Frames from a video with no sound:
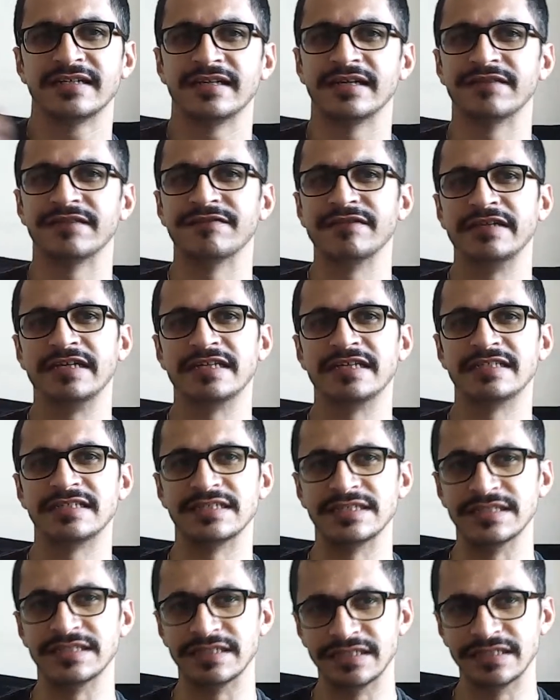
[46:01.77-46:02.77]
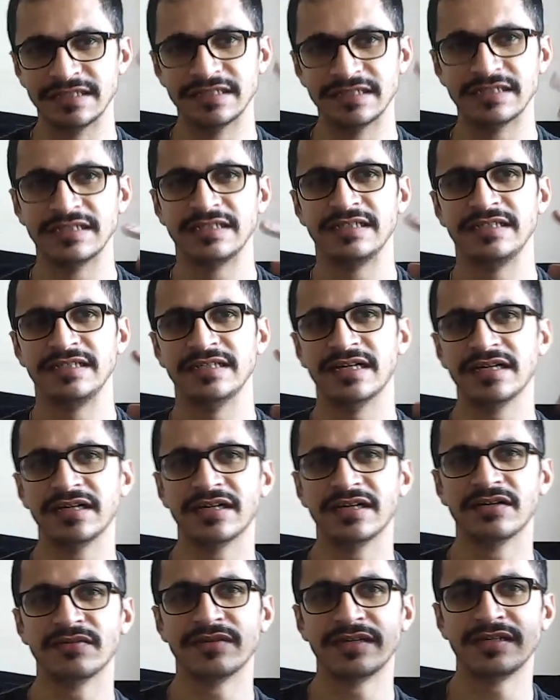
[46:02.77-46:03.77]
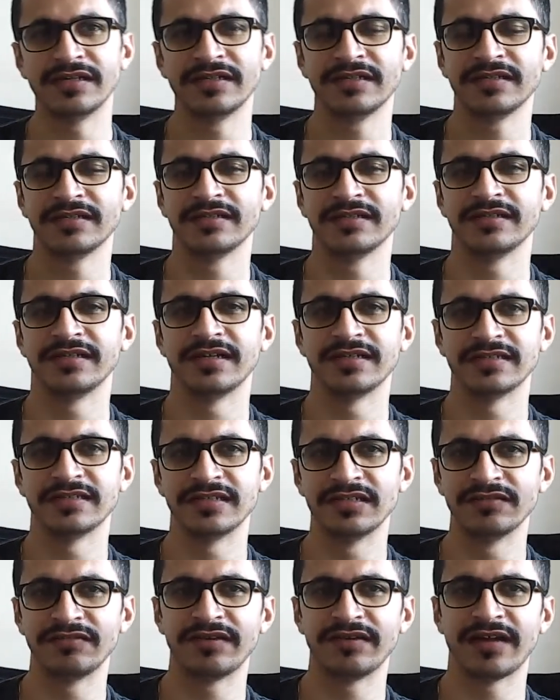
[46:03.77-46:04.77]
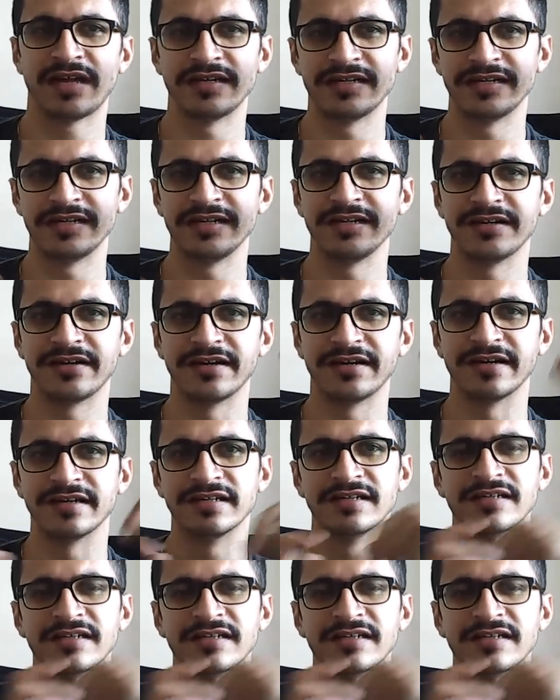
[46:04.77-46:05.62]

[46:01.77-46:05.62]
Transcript: When there's a younger one, there's a different handwriting trait.